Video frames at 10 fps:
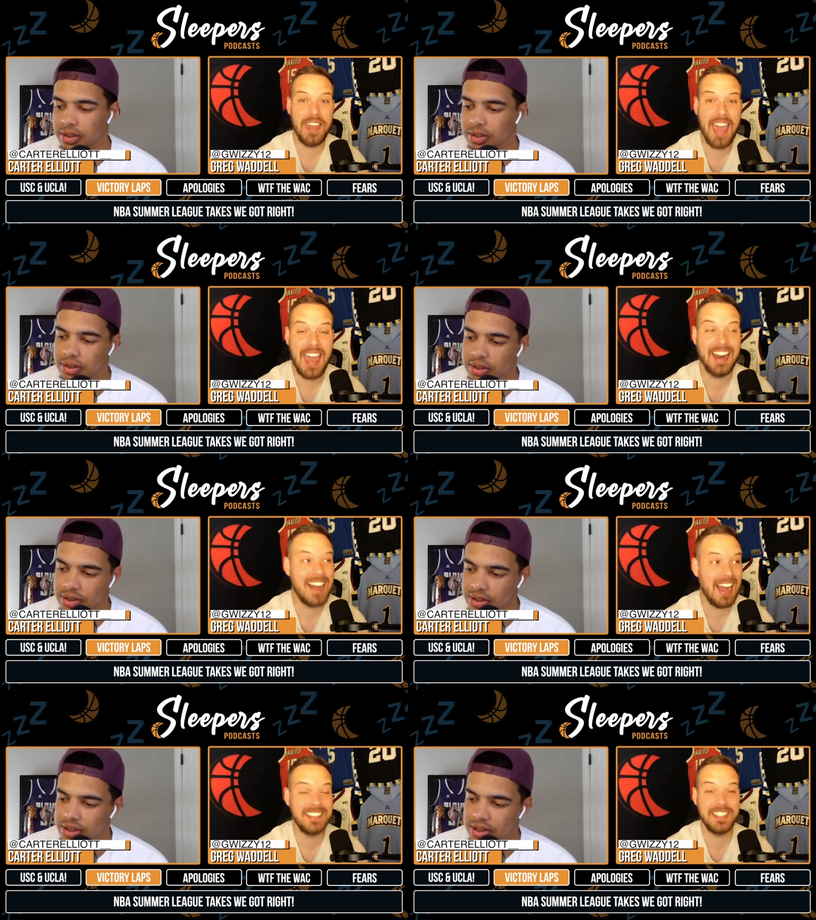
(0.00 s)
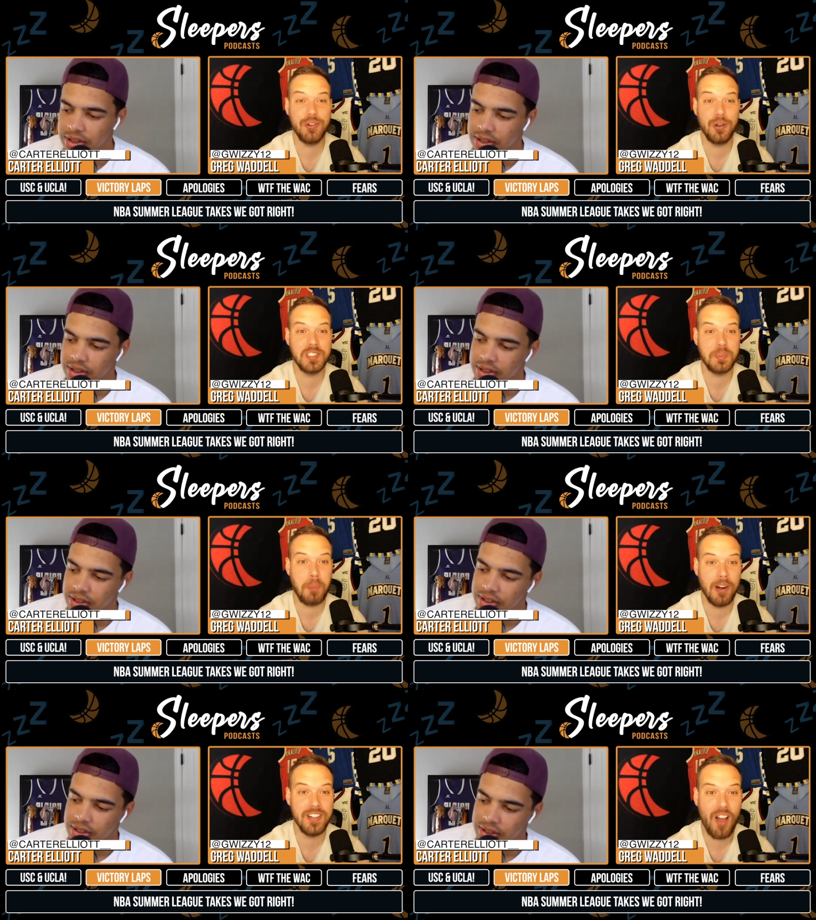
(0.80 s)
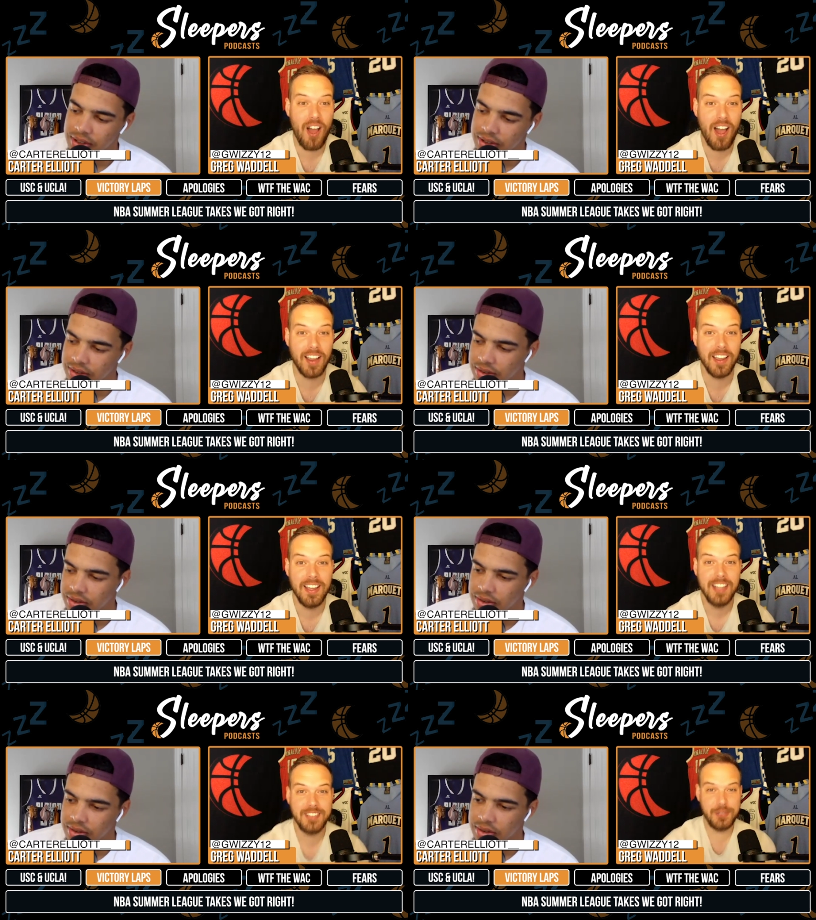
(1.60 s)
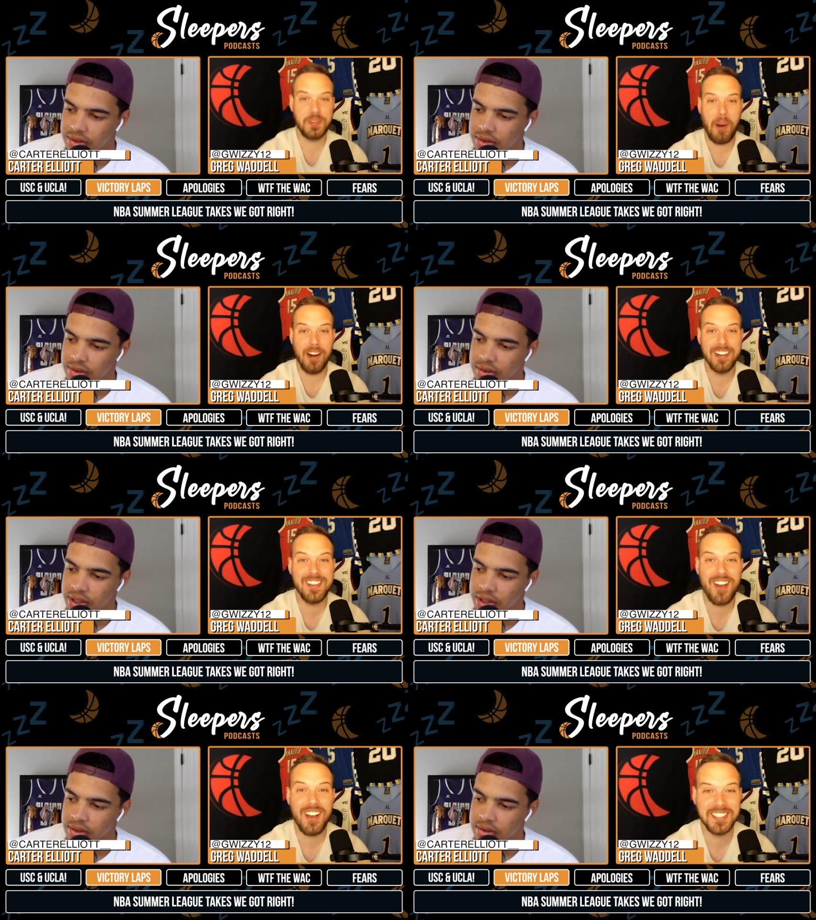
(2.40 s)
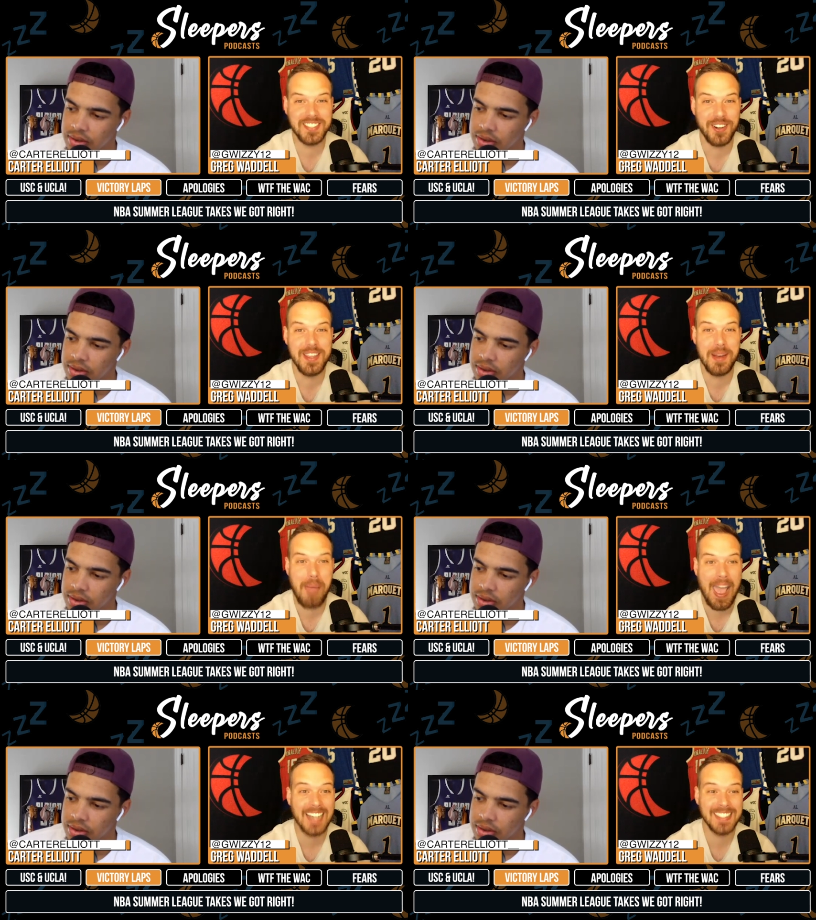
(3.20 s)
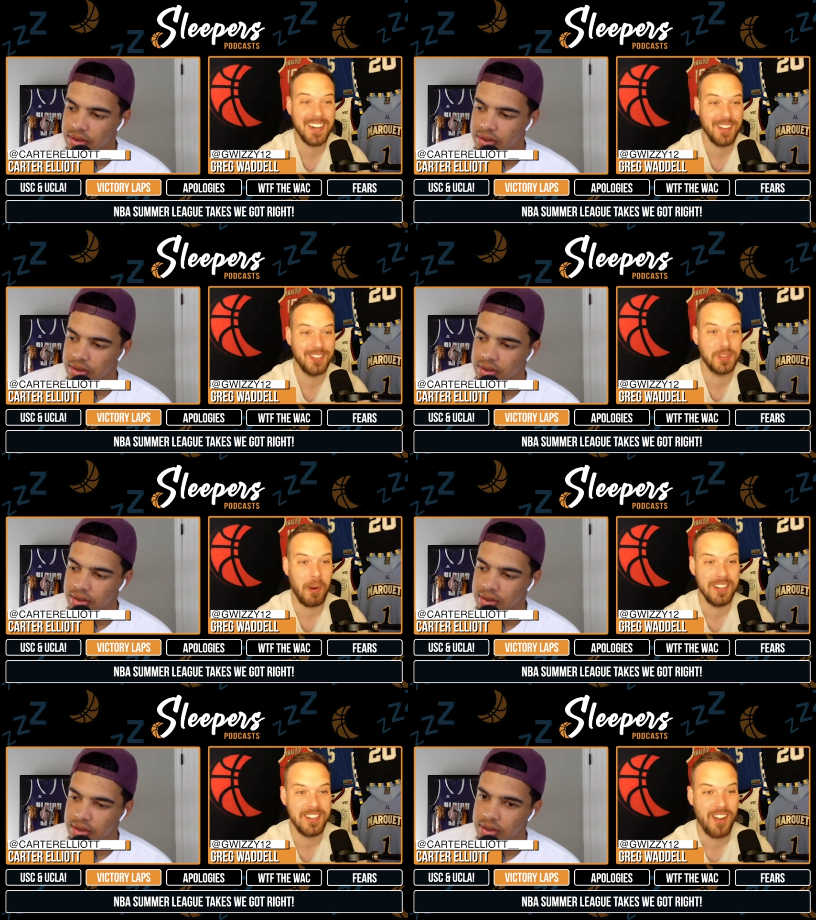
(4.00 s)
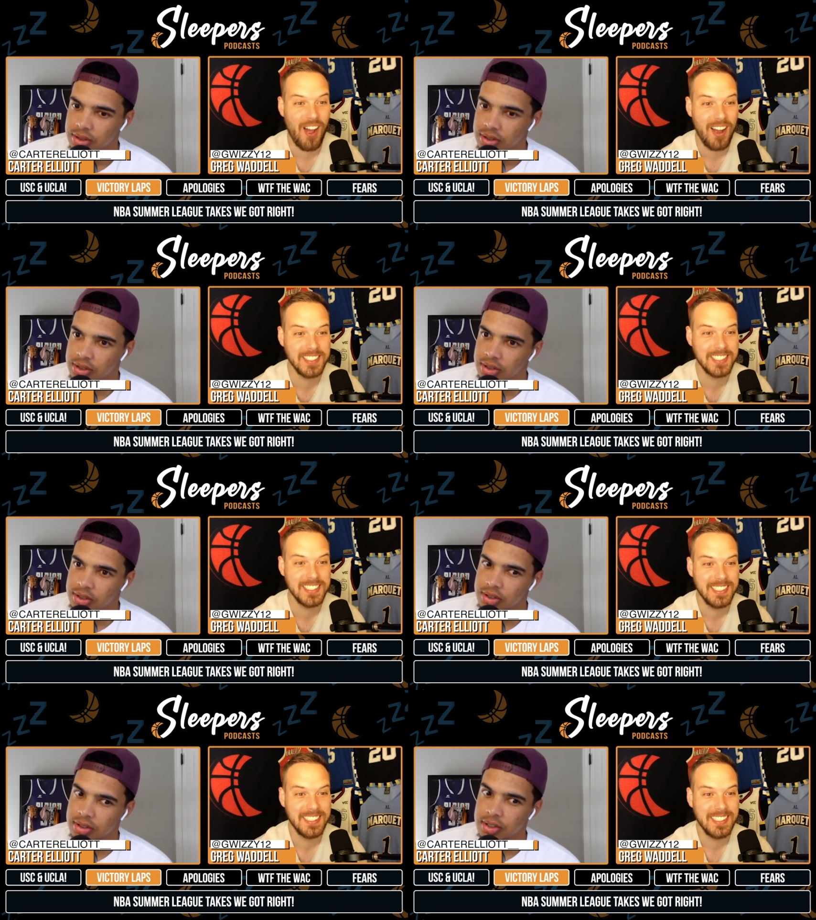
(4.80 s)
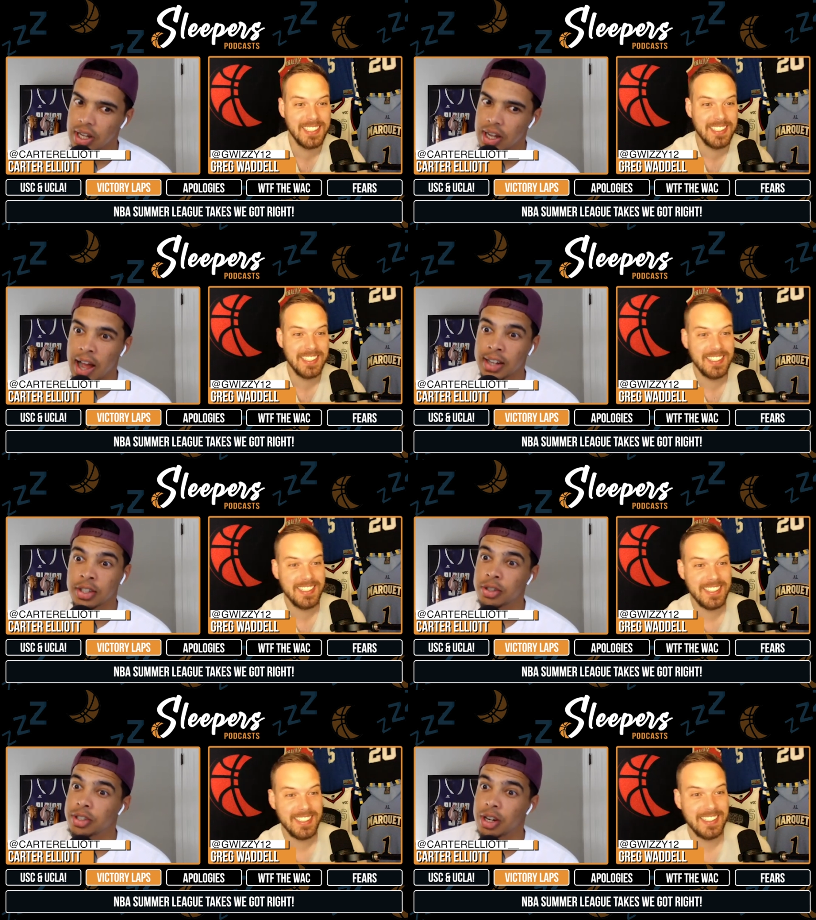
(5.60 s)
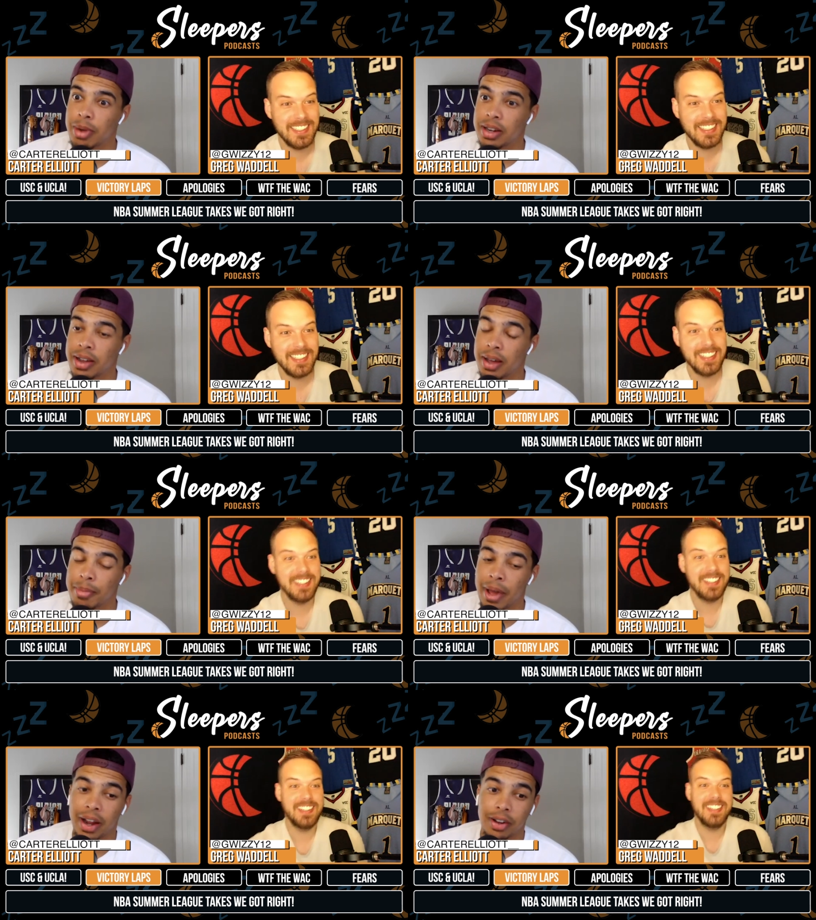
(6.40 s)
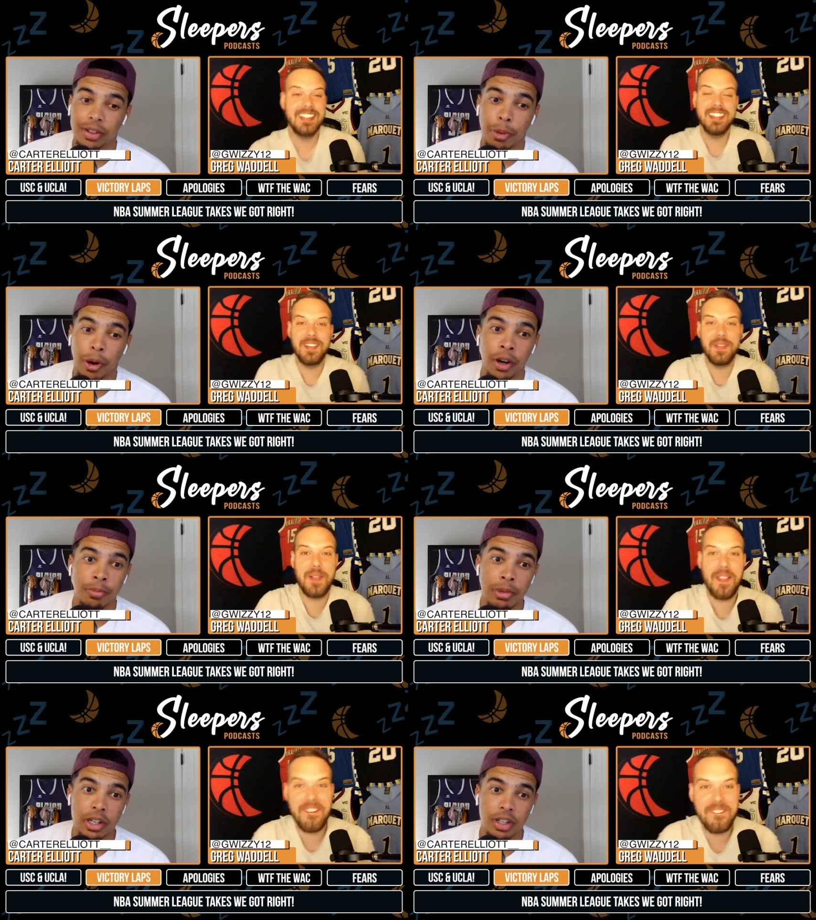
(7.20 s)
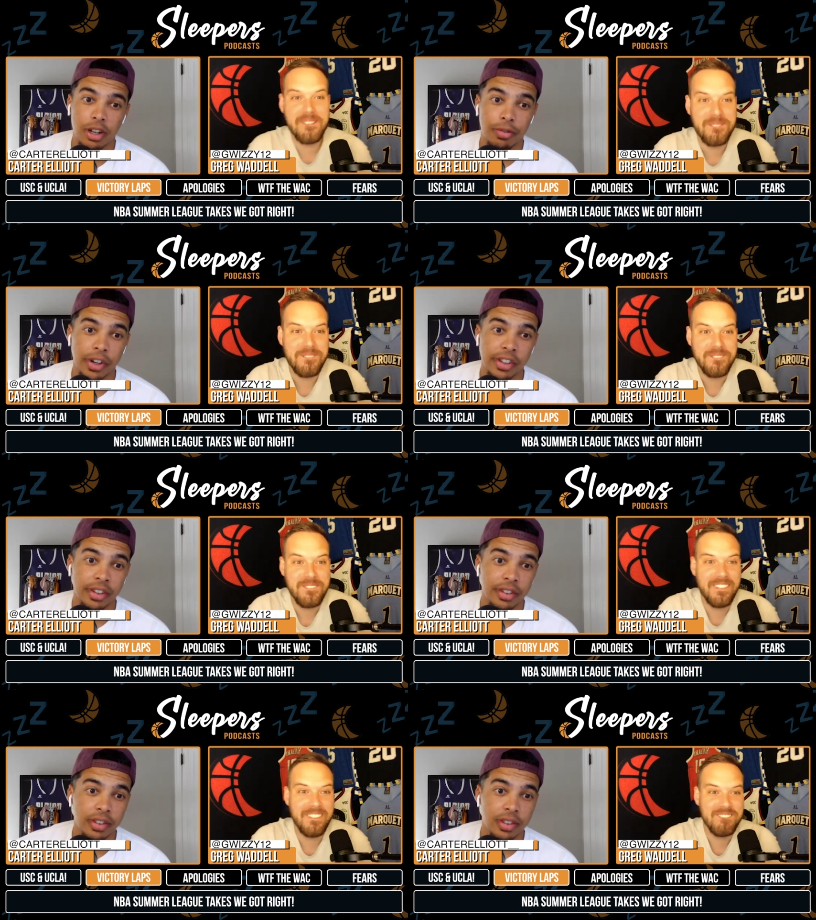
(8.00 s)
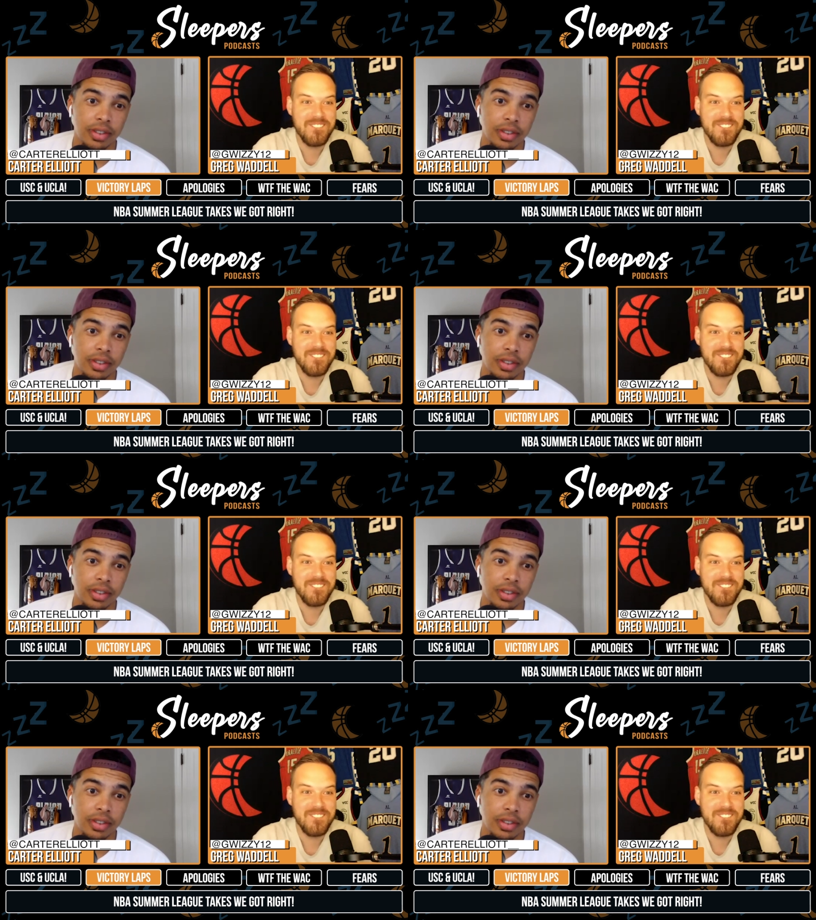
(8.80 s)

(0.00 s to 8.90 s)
Speaker 1: that, a 19 year old Spartan dog. Do Spartan dogs turn their backs on other Spartan dogs?
Speaker 2: I do turn my back on Spartan Bichon Frises.